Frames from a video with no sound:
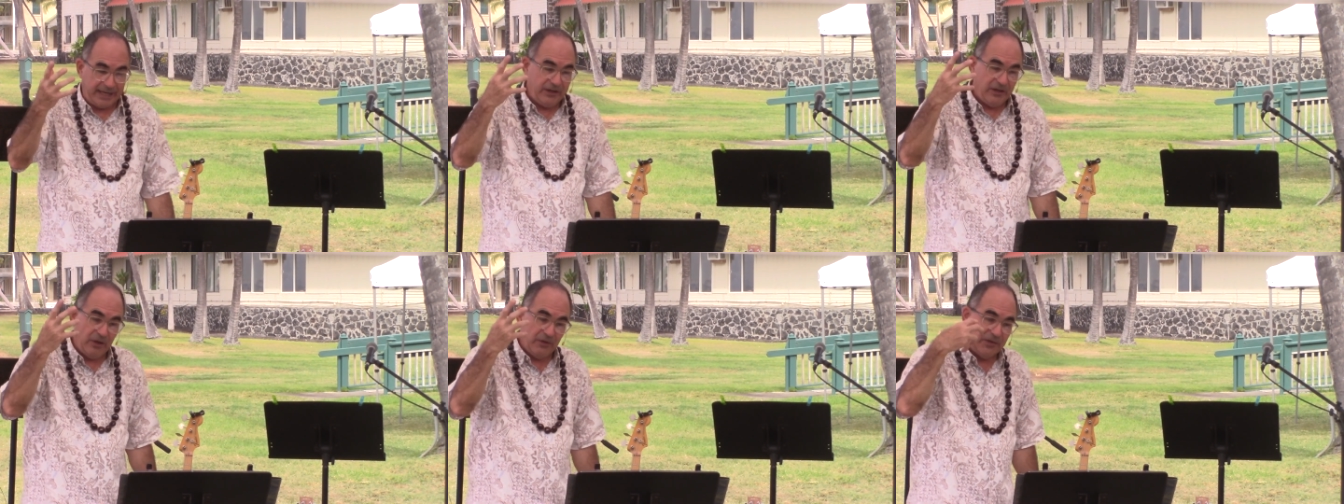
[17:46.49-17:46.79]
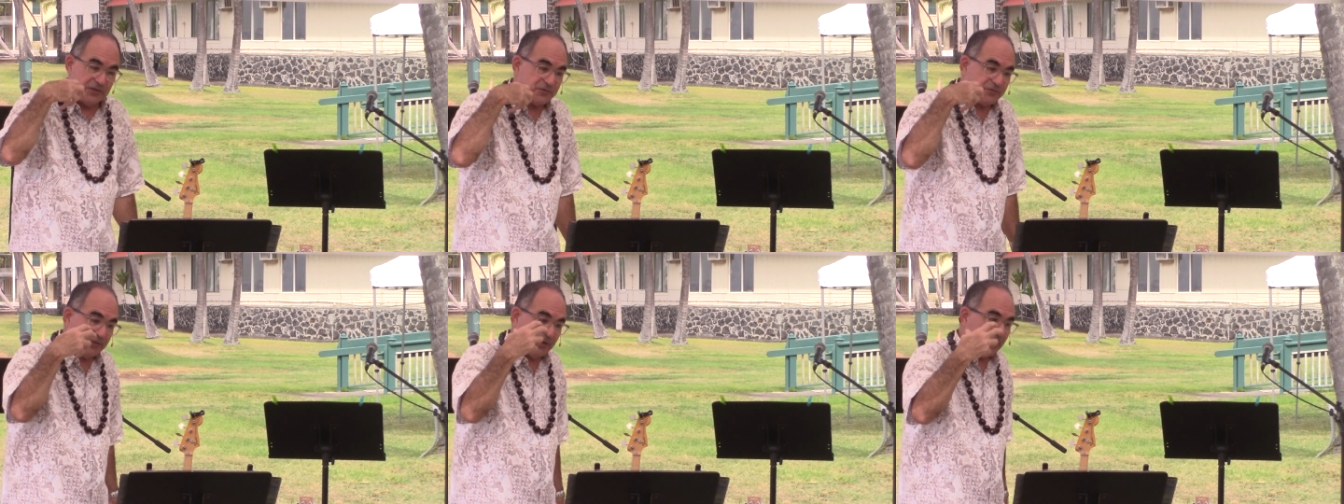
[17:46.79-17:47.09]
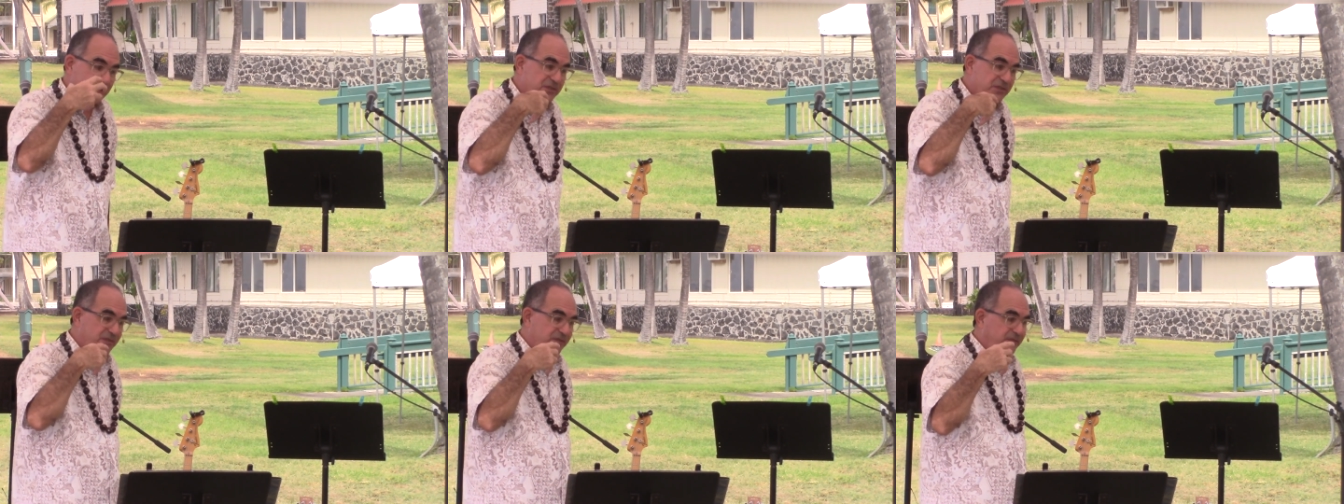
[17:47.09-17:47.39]
I know this
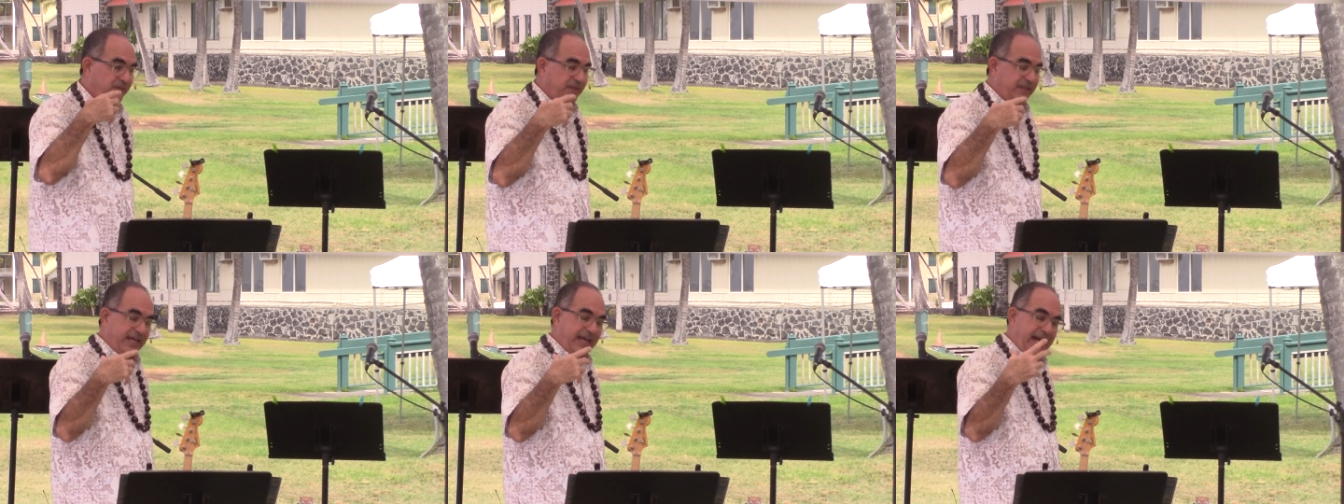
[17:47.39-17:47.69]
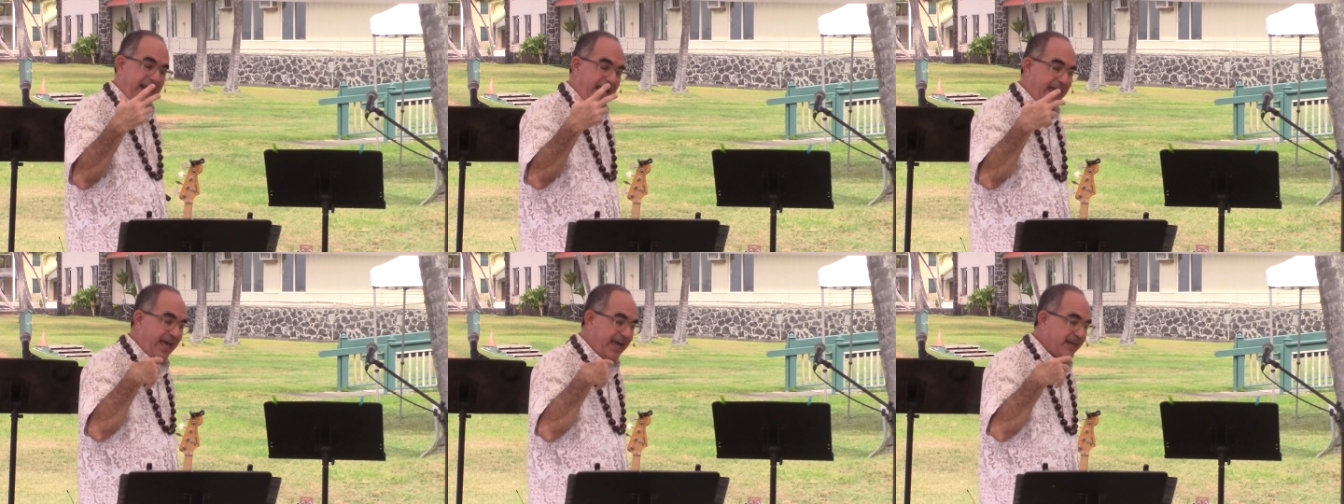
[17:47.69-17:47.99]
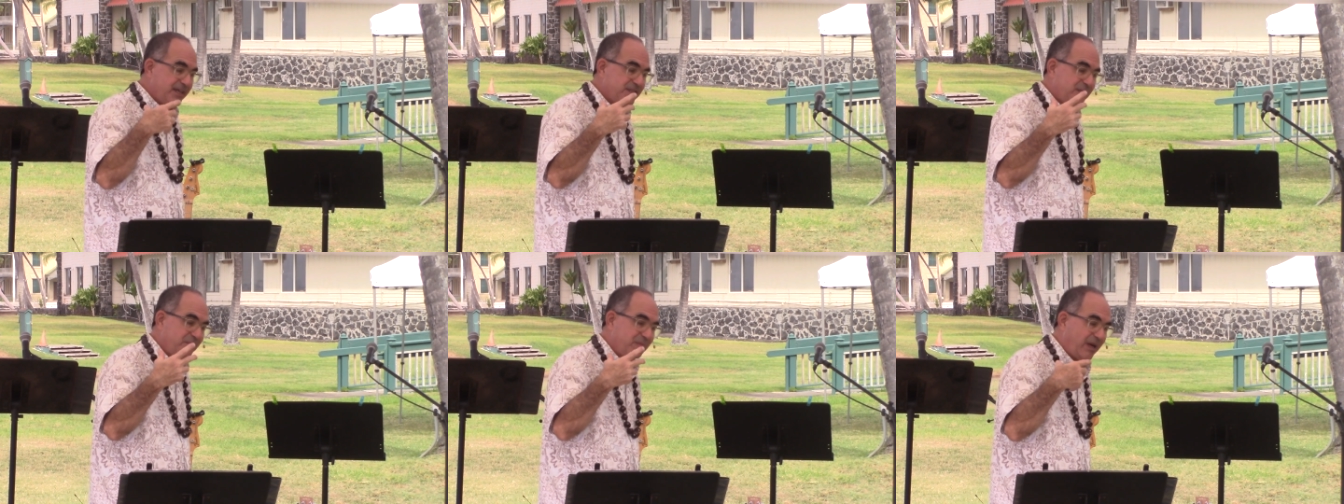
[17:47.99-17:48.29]
verse kind of
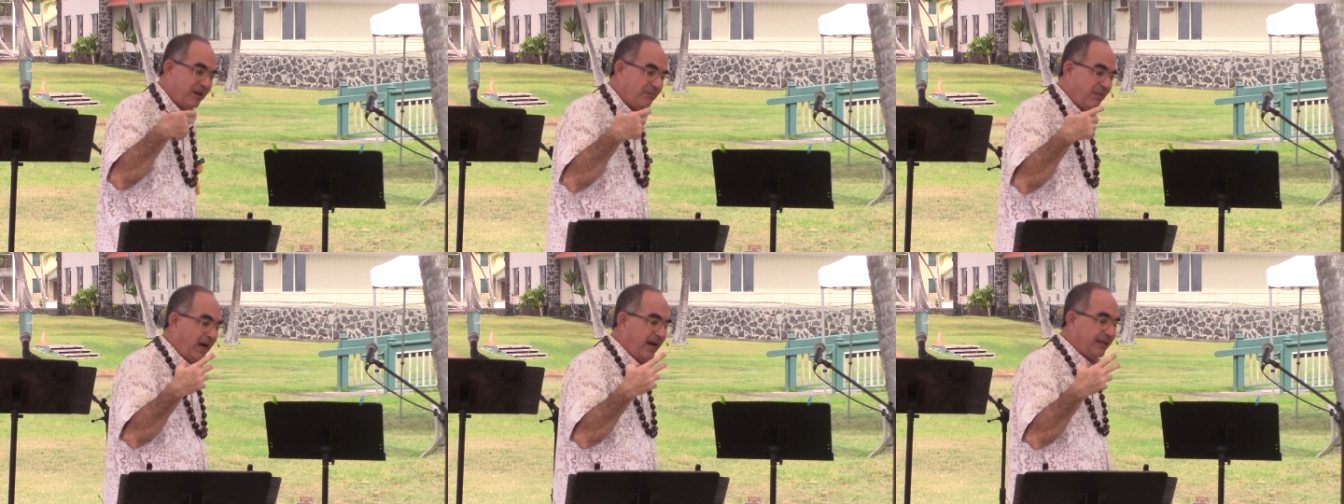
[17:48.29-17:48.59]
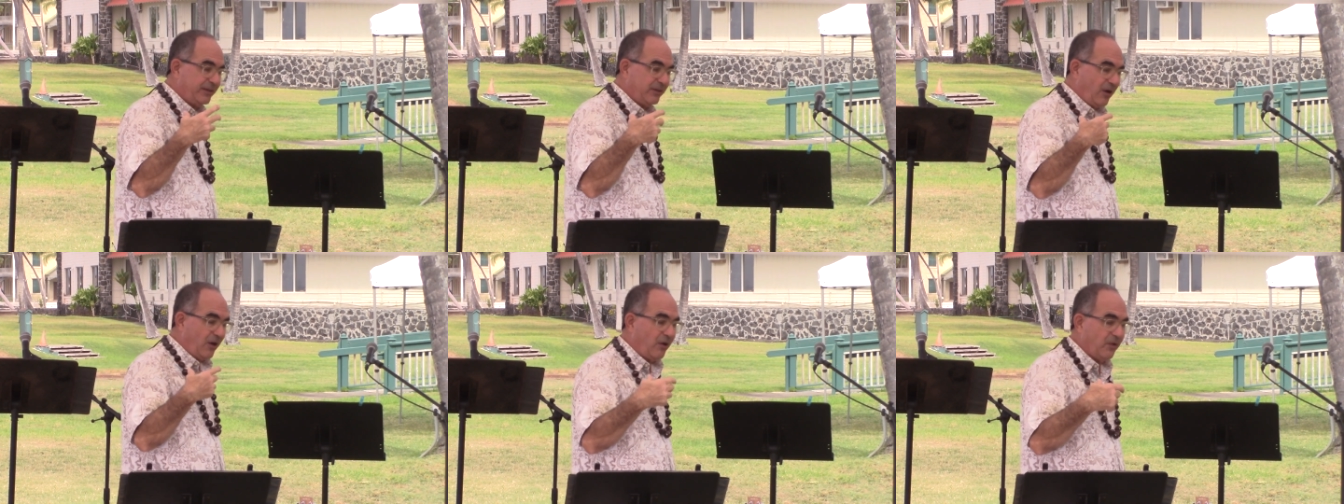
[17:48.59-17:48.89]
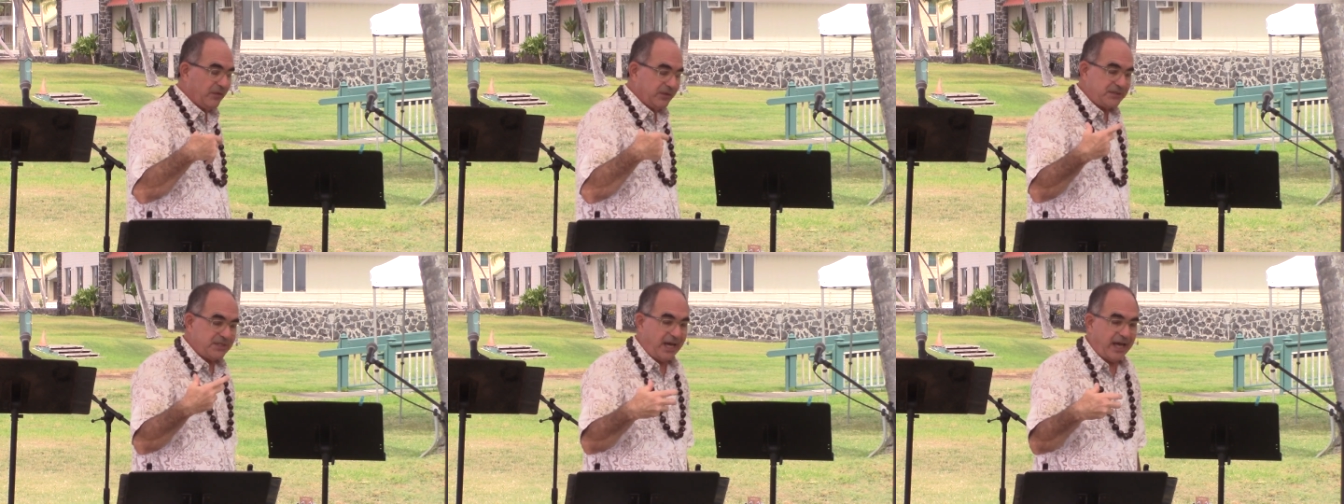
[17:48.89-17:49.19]
hangs in my mind
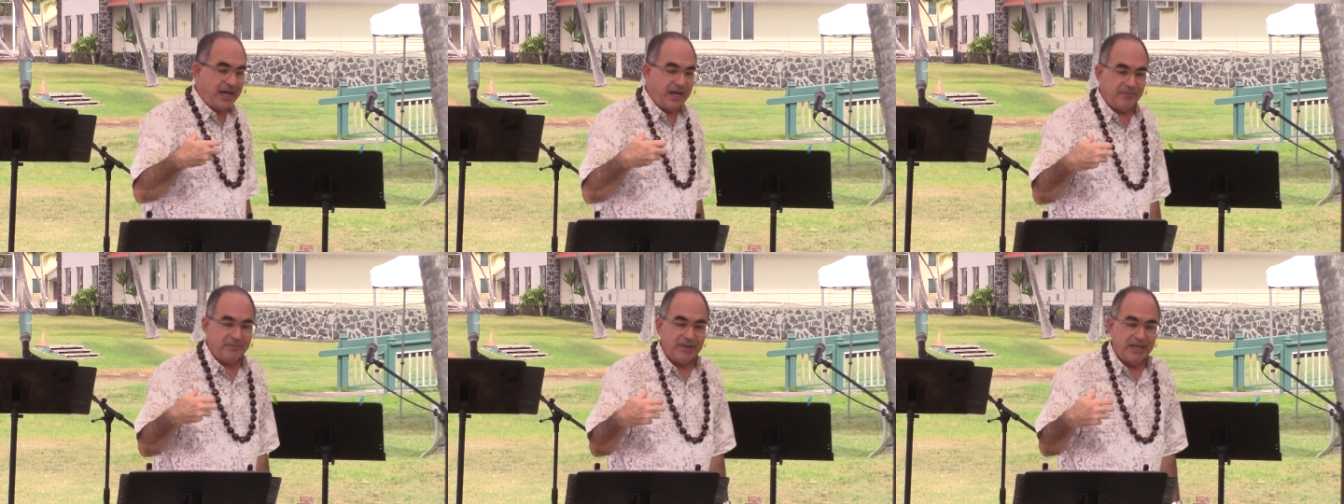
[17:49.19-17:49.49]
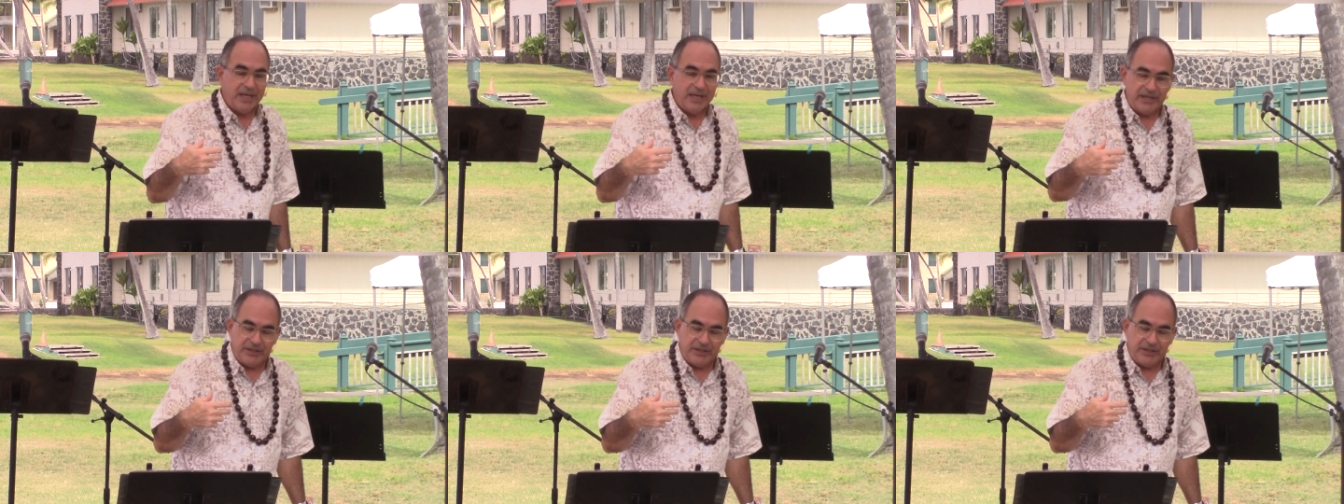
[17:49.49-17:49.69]
all the time.